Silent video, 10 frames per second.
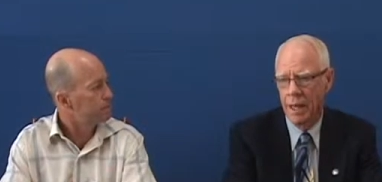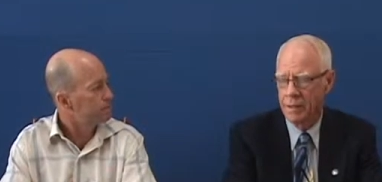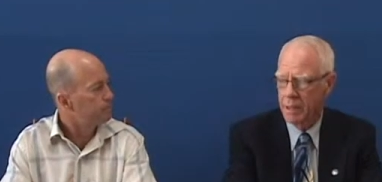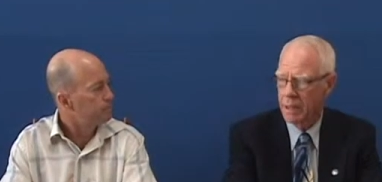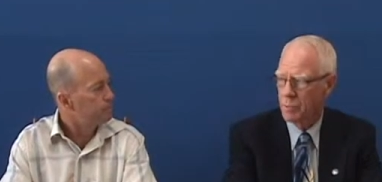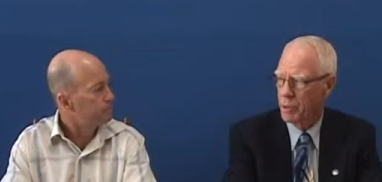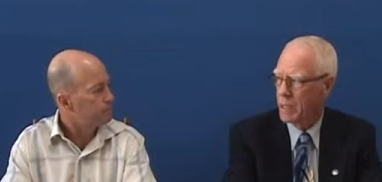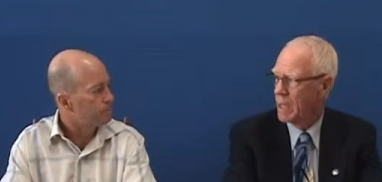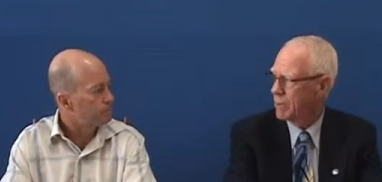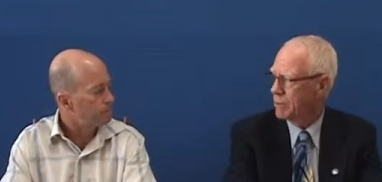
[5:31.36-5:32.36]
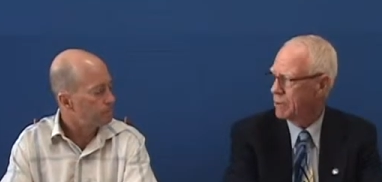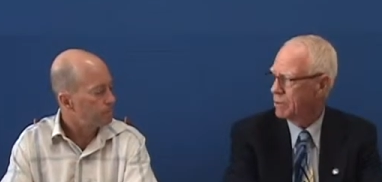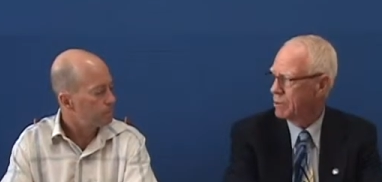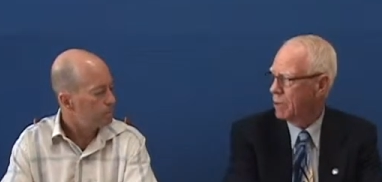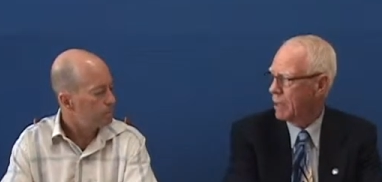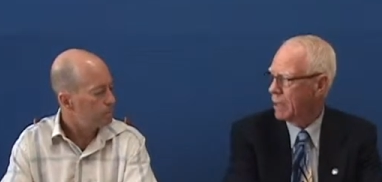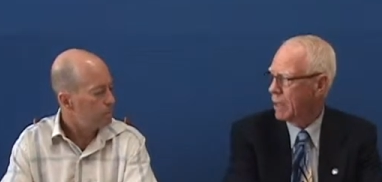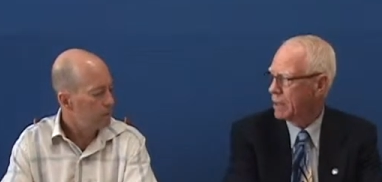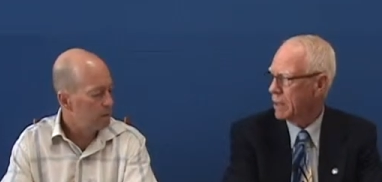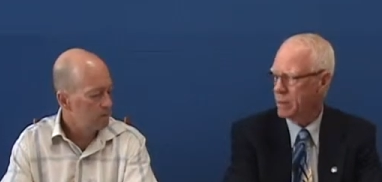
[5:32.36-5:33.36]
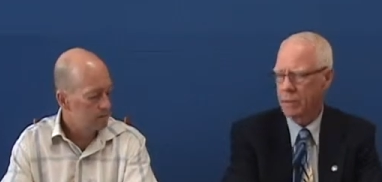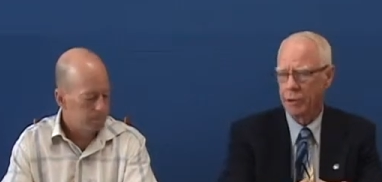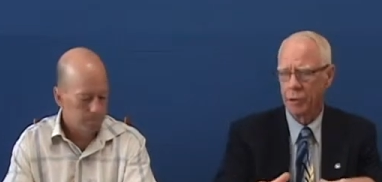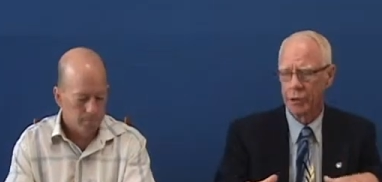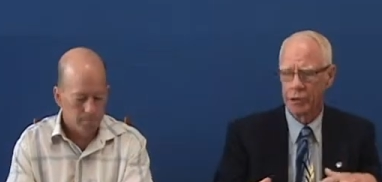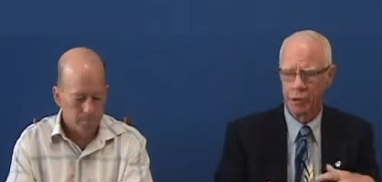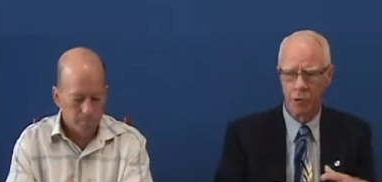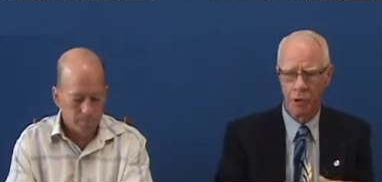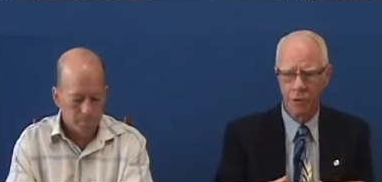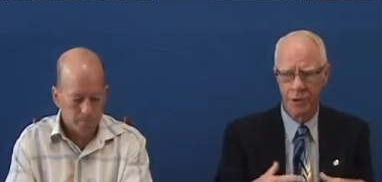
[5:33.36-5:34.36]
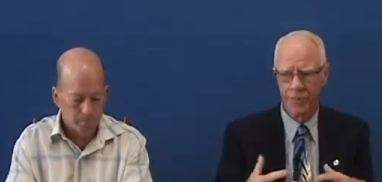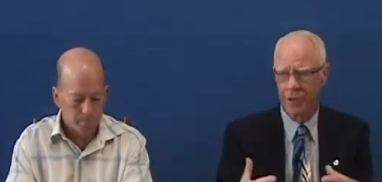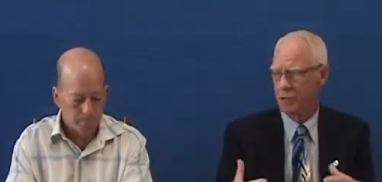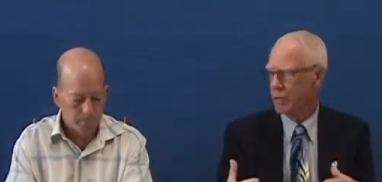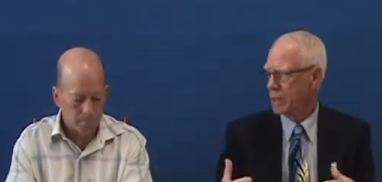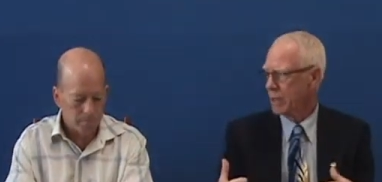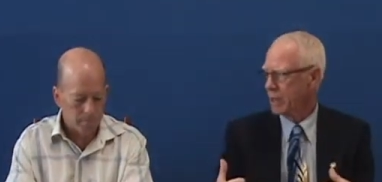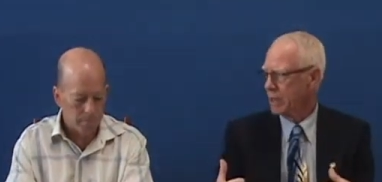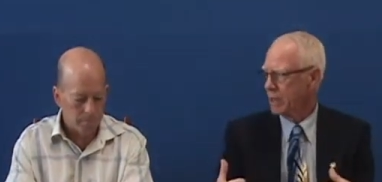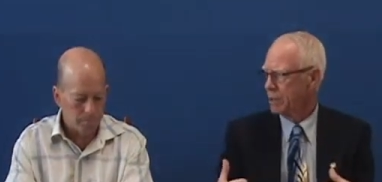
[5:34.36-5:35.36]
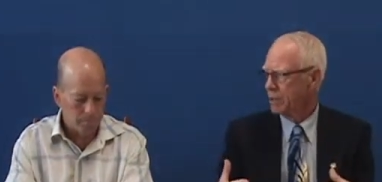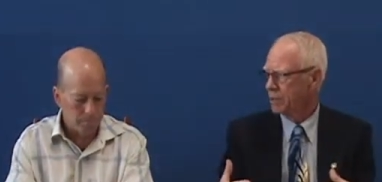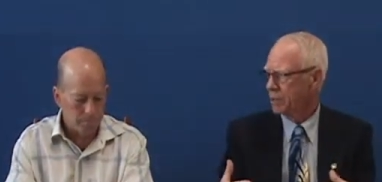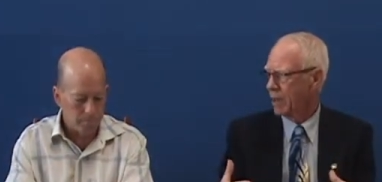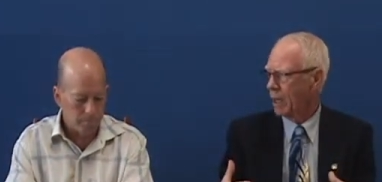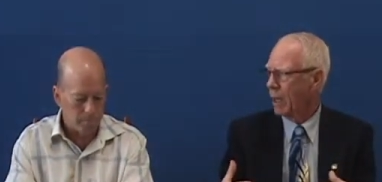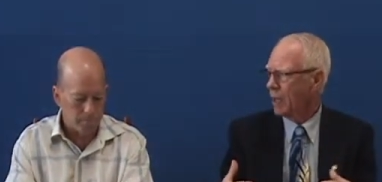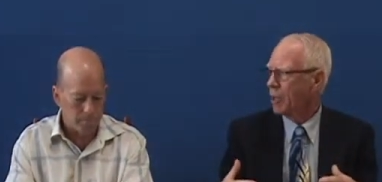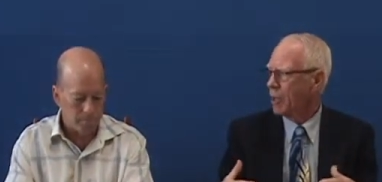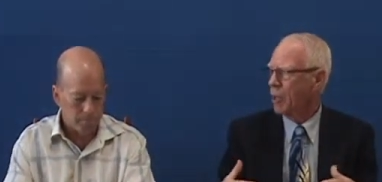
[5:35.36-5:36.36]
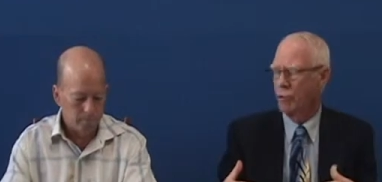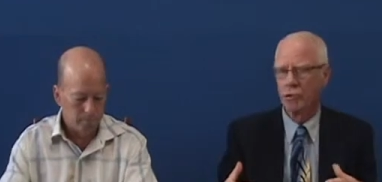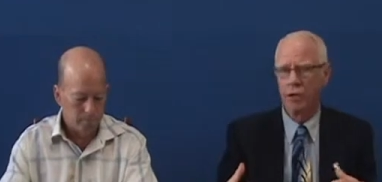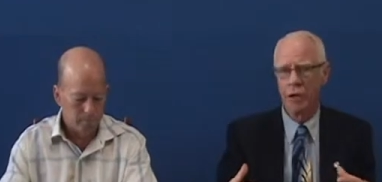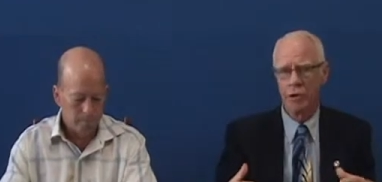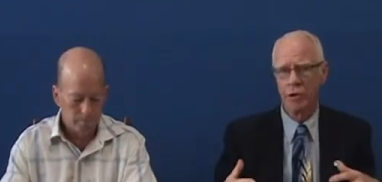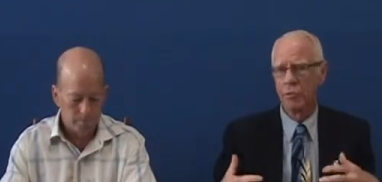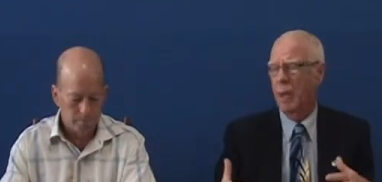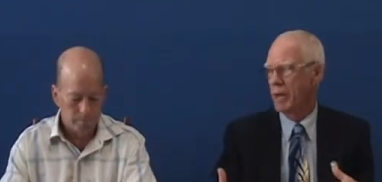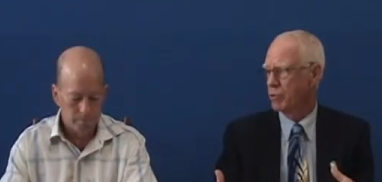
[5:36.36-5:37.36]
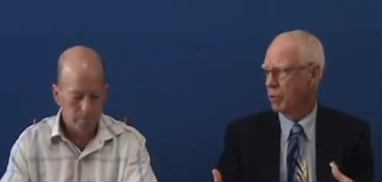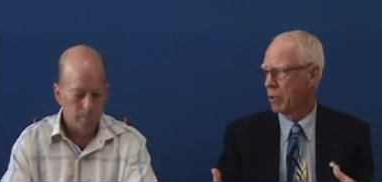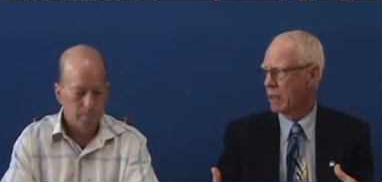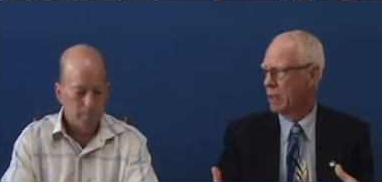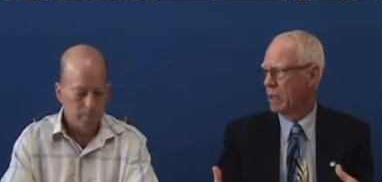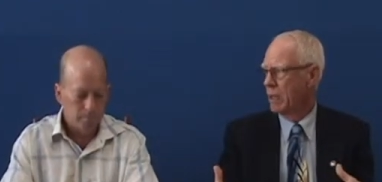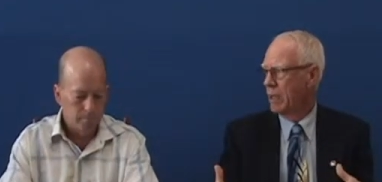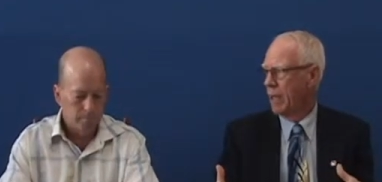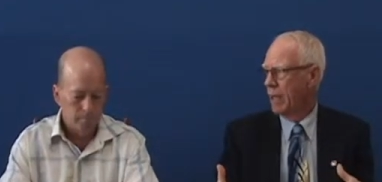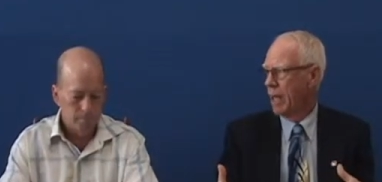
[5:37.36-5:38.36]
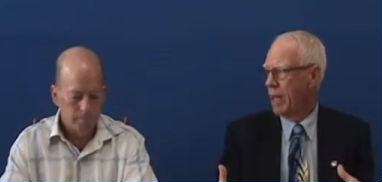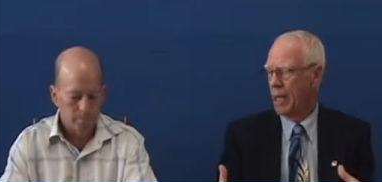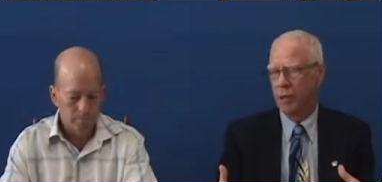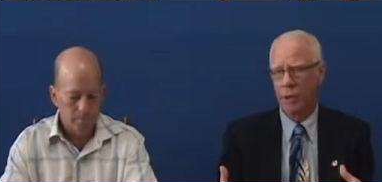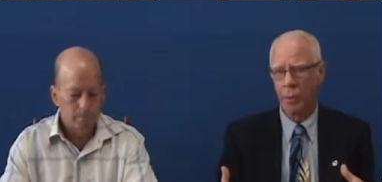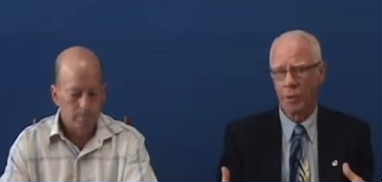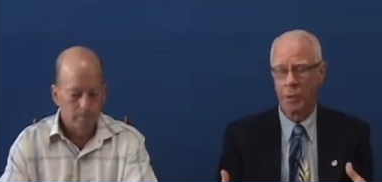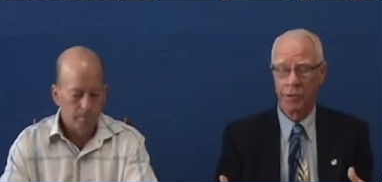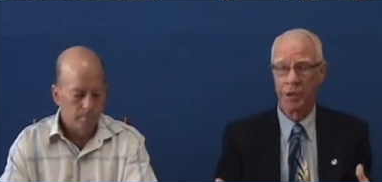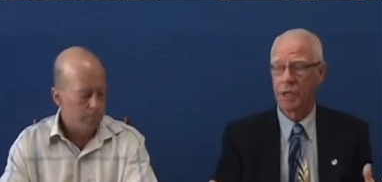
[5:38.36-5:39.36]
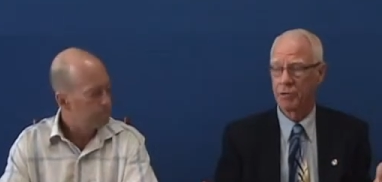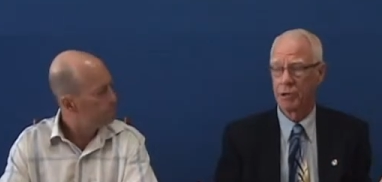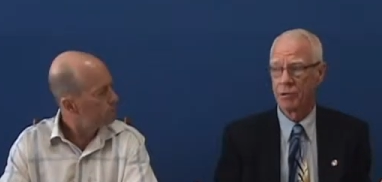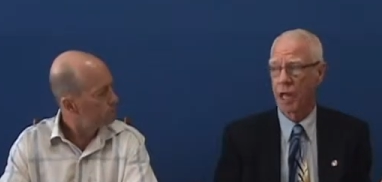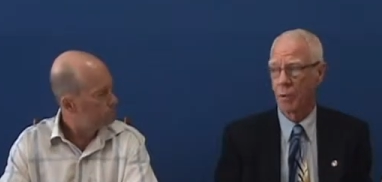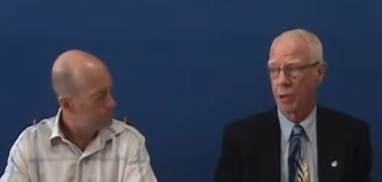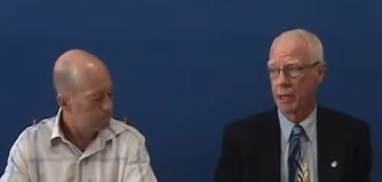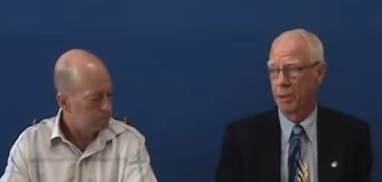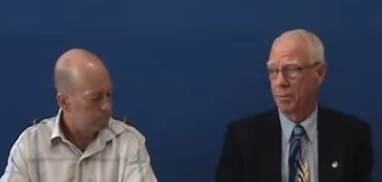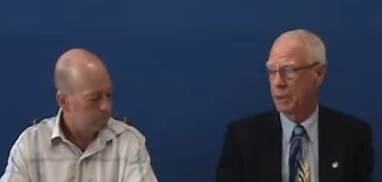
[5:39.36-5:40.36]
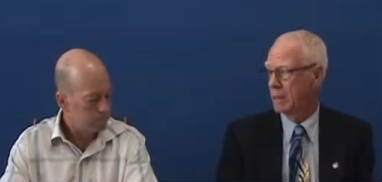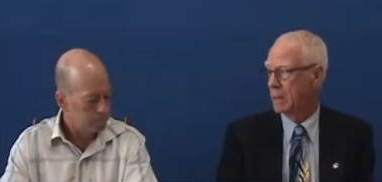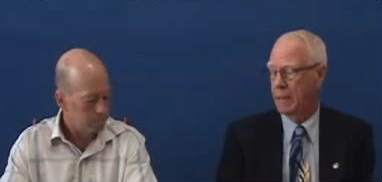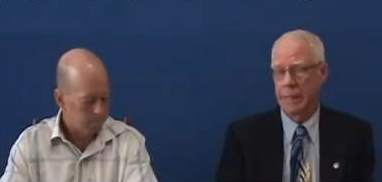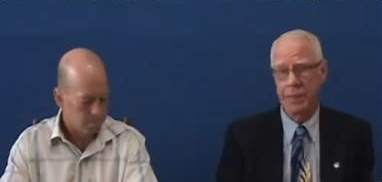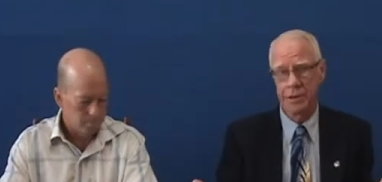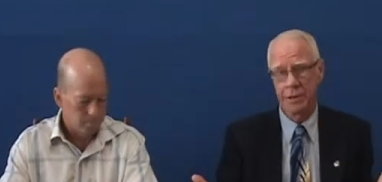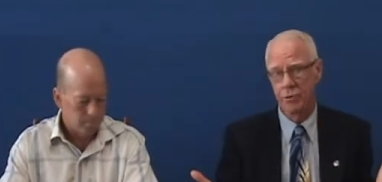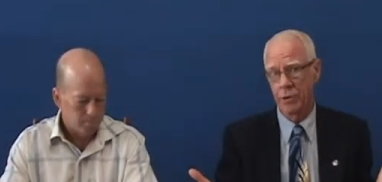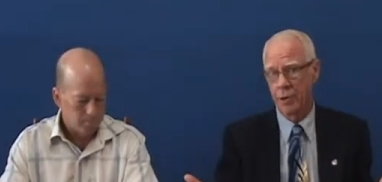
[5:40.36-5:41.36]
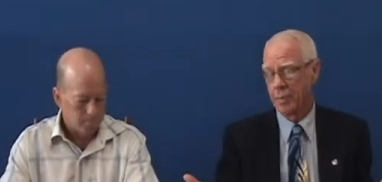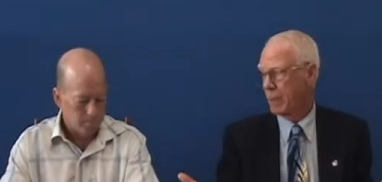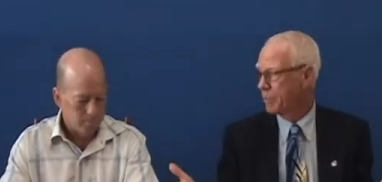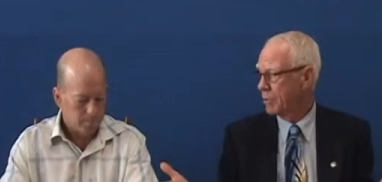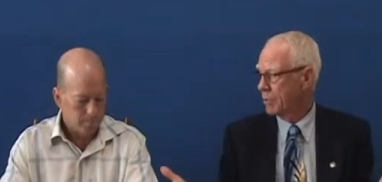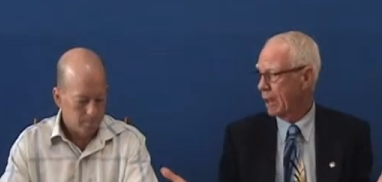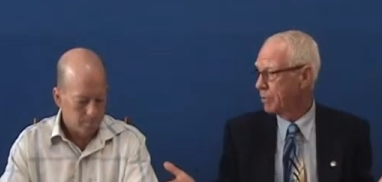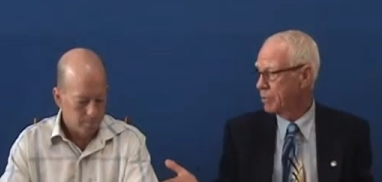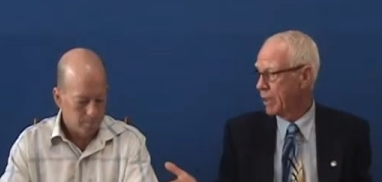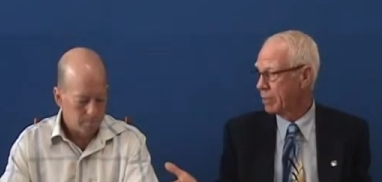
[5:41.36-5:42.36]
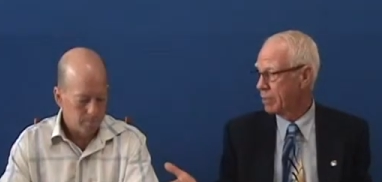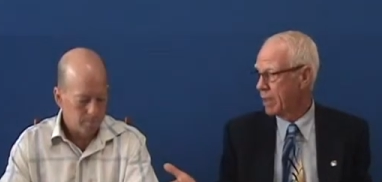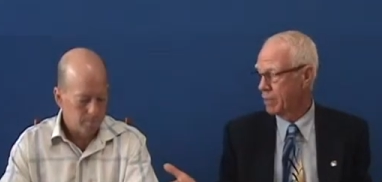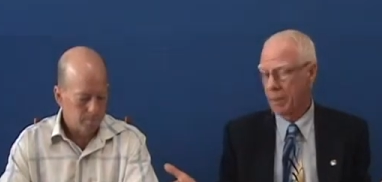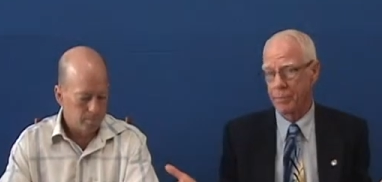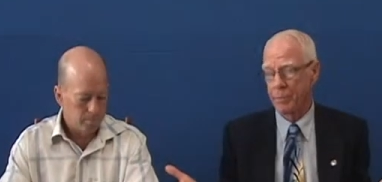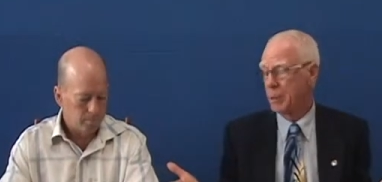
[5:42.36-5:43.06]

Speaker 1: I think that's pretty obvious. No, I, I, I you know, this, this whole TIF district thing is, is just, it's patchwork. And we, we see it, it's not working, but uh, it, it, it's going to be up to, I would say it's going to be up to